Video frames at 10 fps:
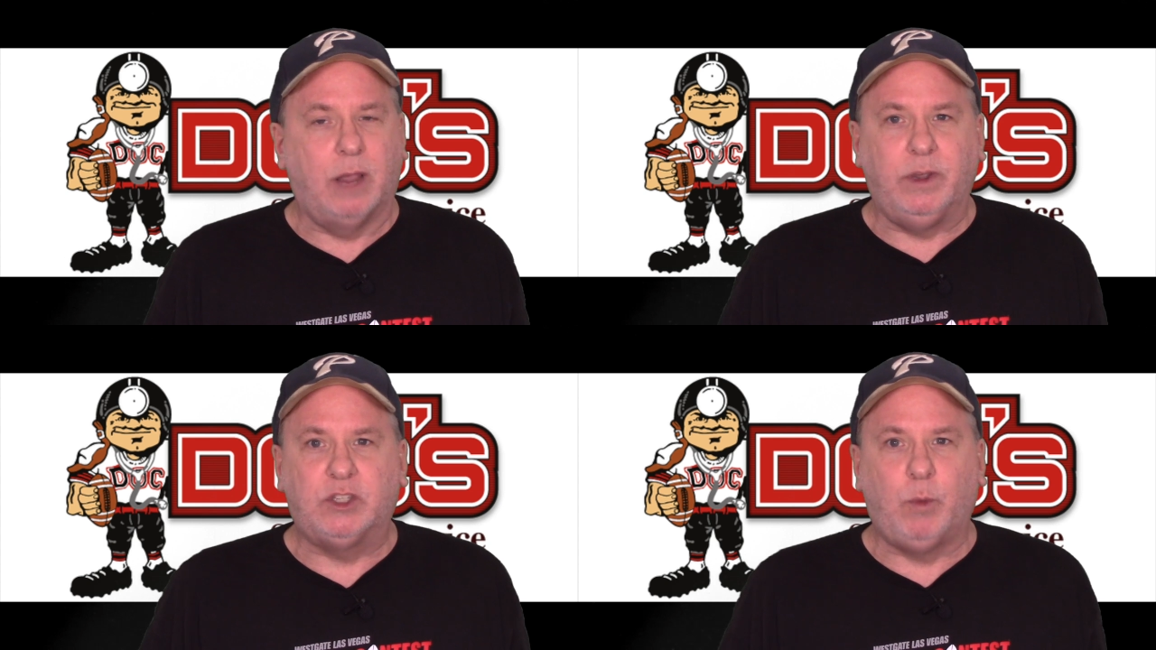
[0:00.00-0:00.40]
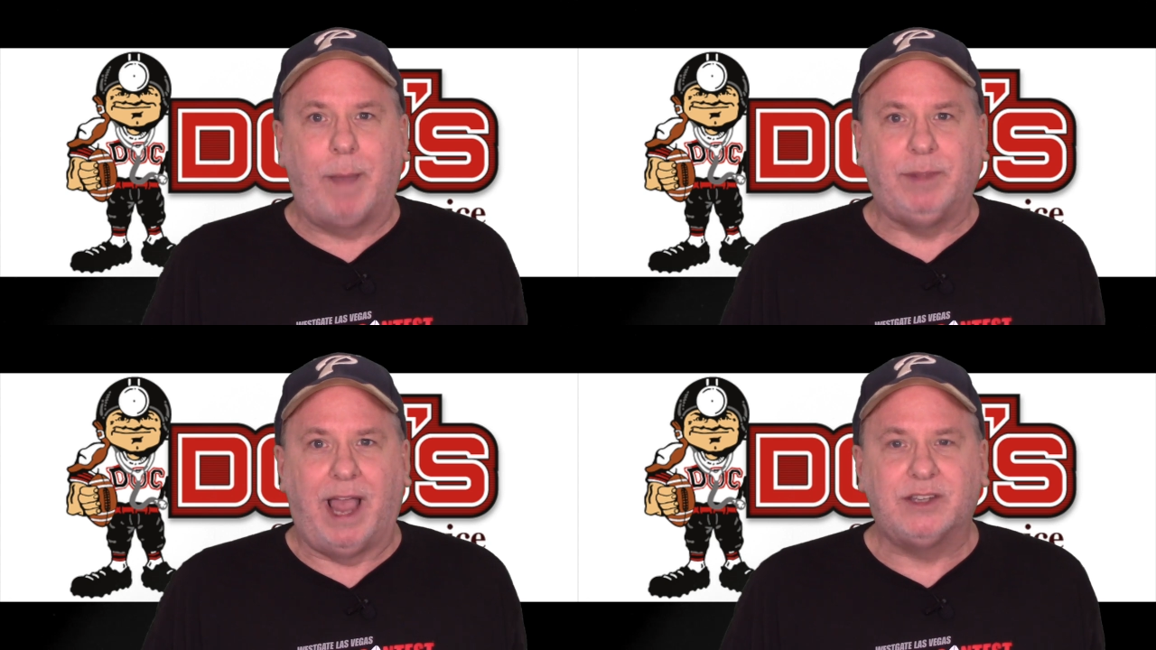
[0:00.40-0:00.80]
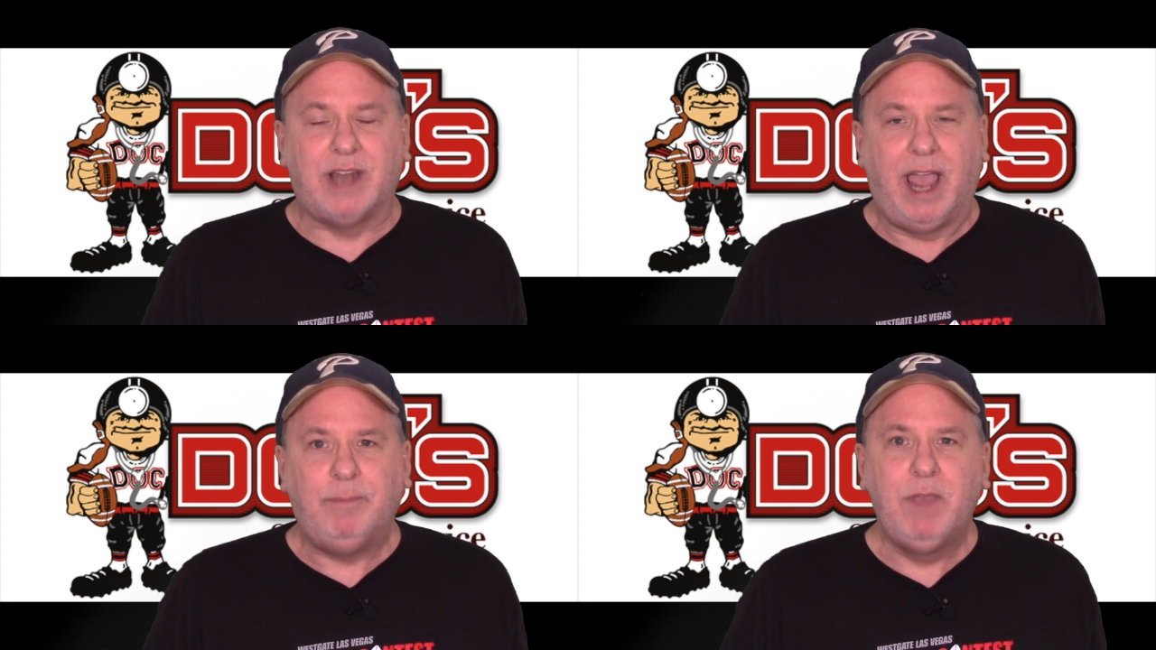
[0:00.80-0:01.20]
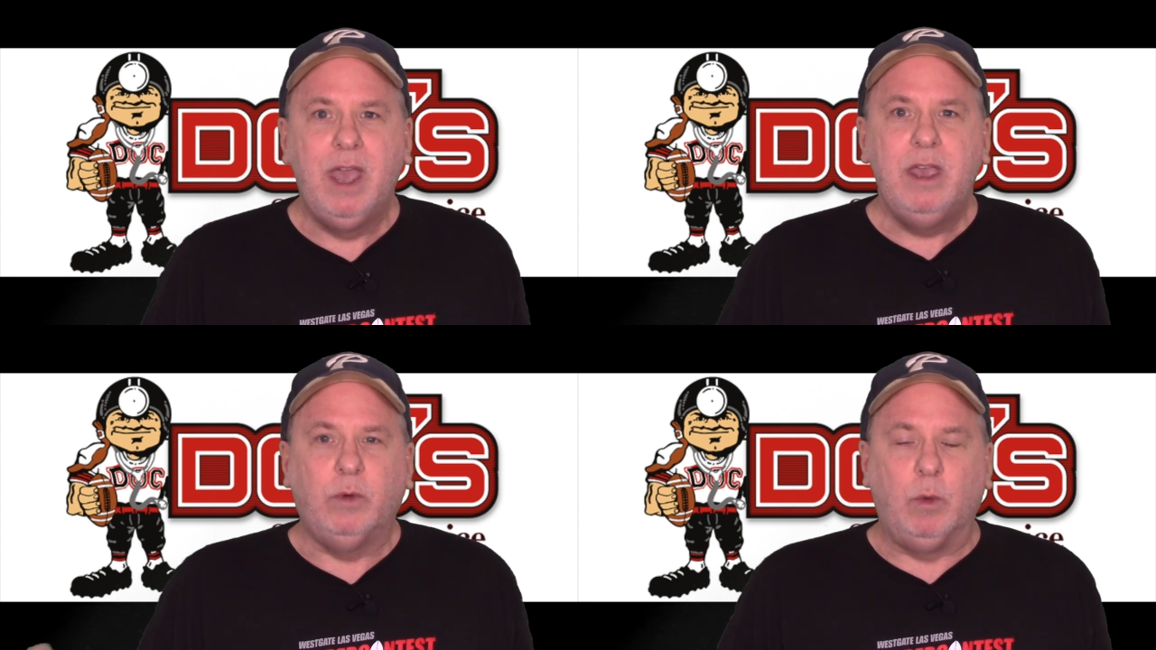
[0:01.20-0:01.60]
Speaker 1: night. We swept last night.
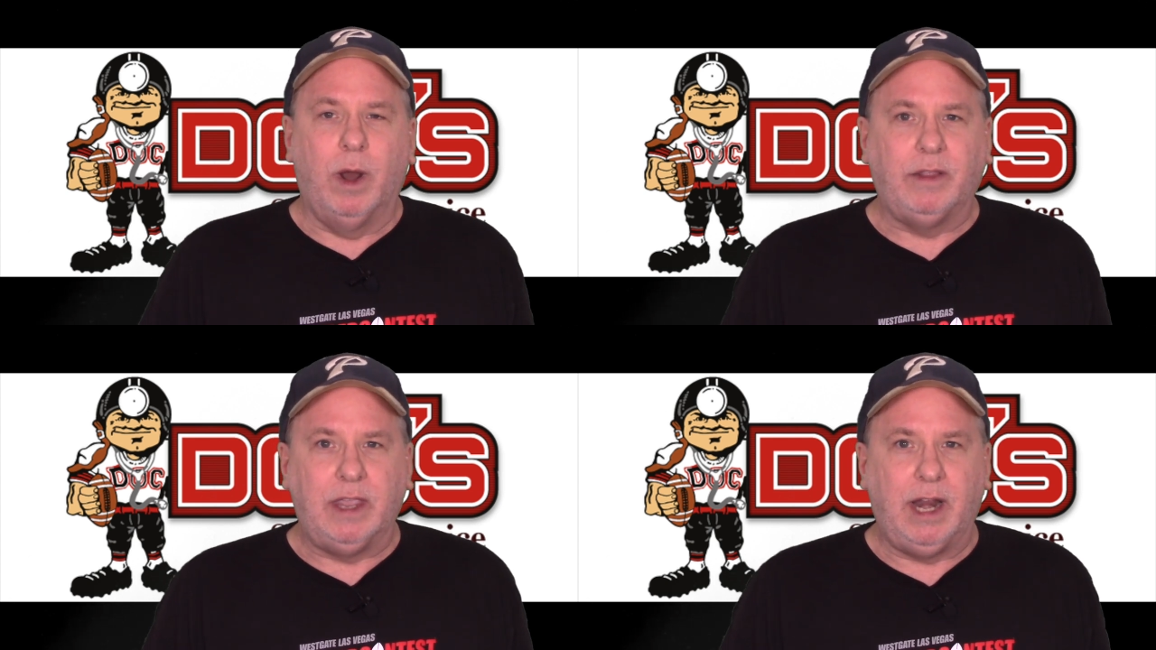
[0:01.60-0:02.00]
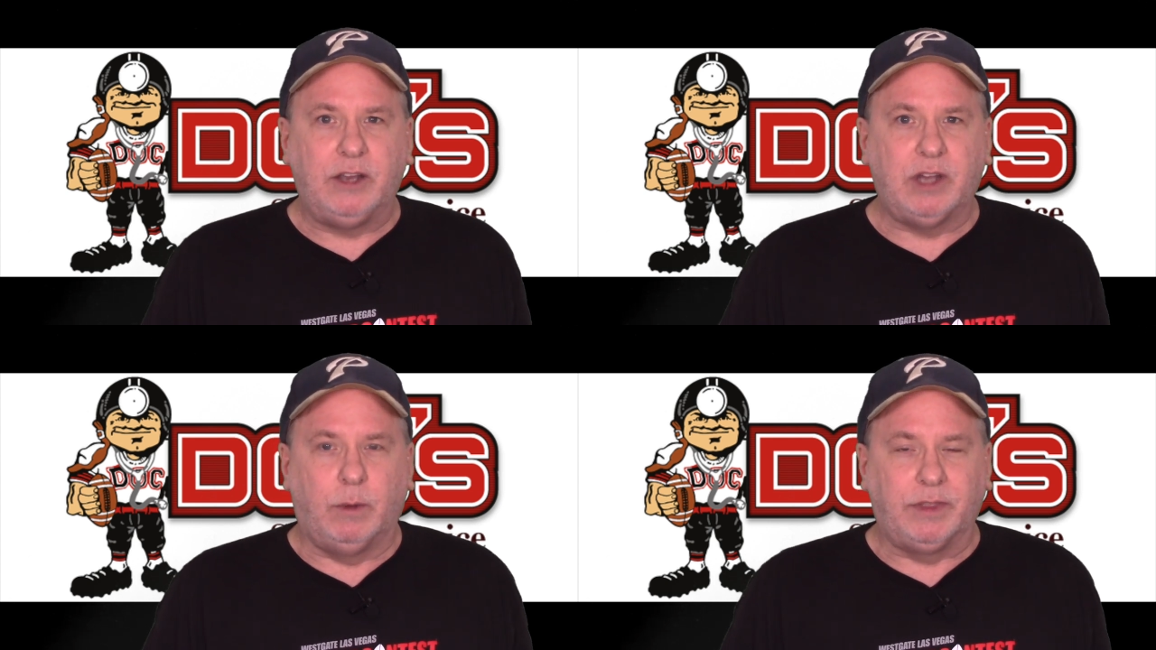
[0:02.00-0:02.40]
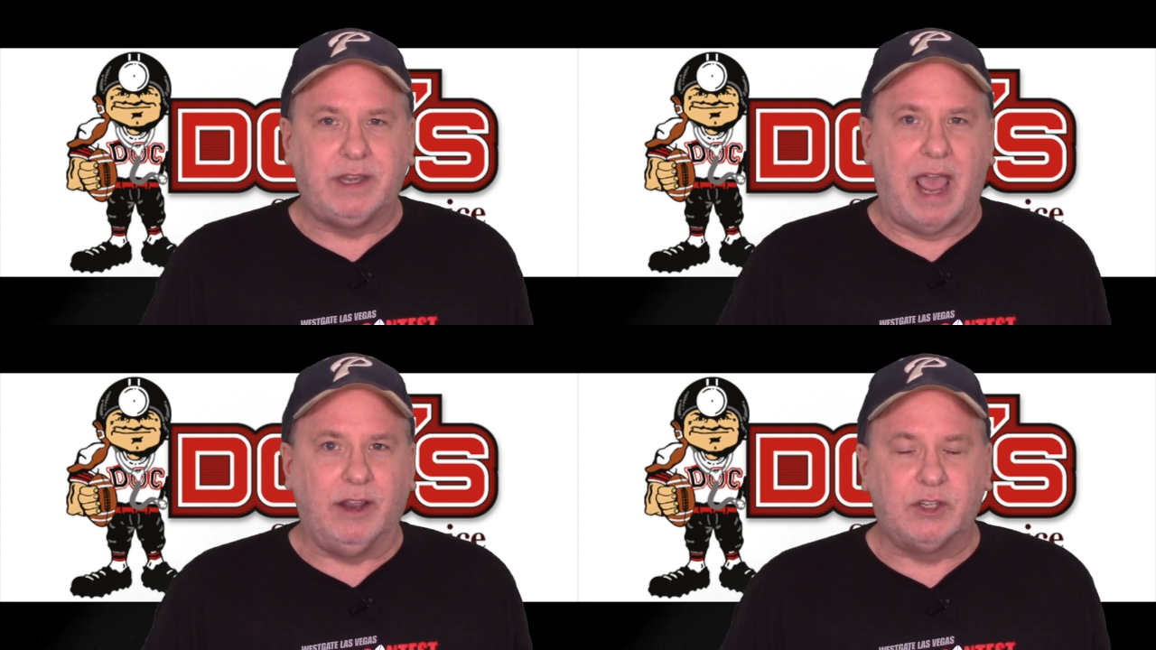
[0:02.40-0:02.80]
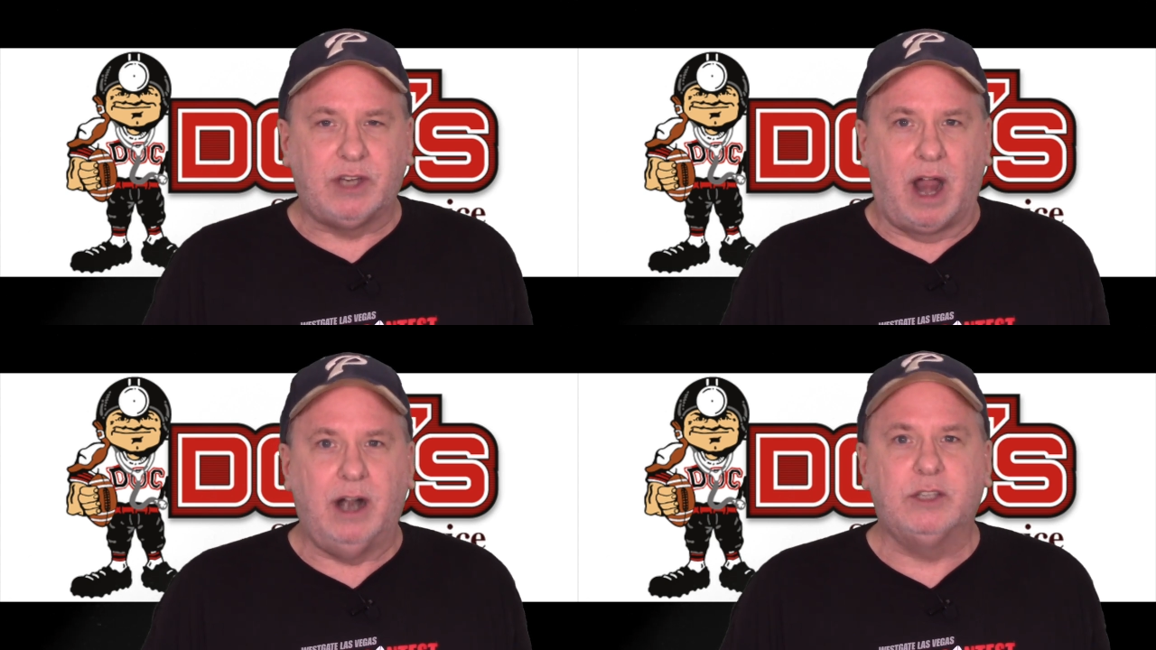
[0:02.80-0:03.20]
We won in the NHL with the Dallas
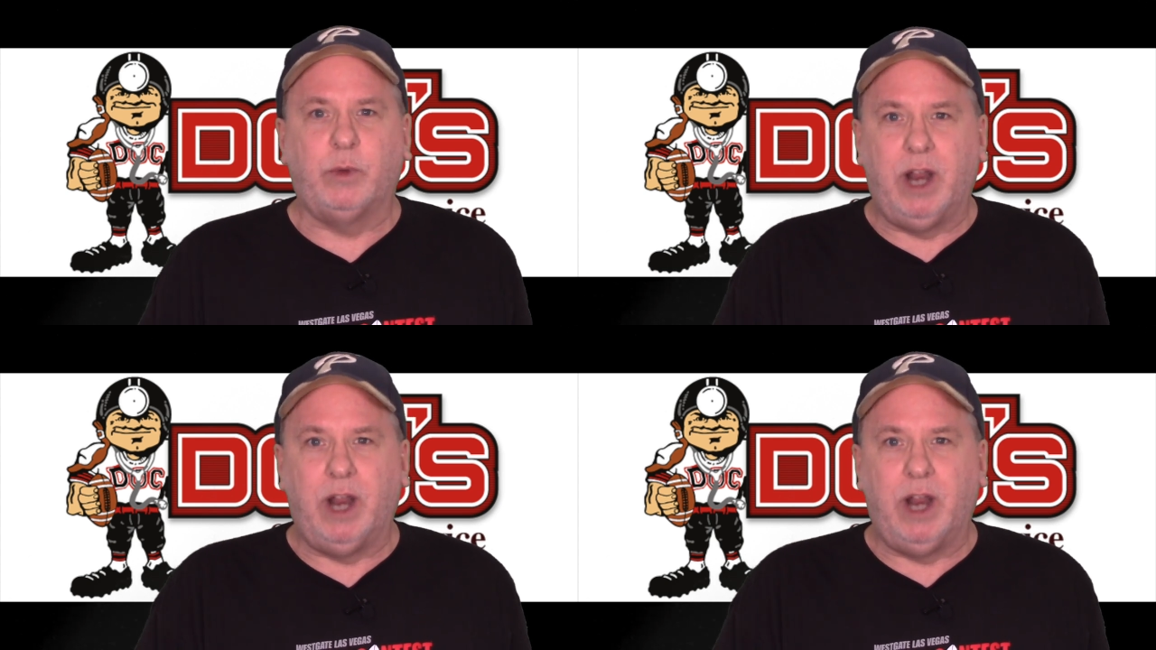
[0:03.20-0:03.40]
Stars.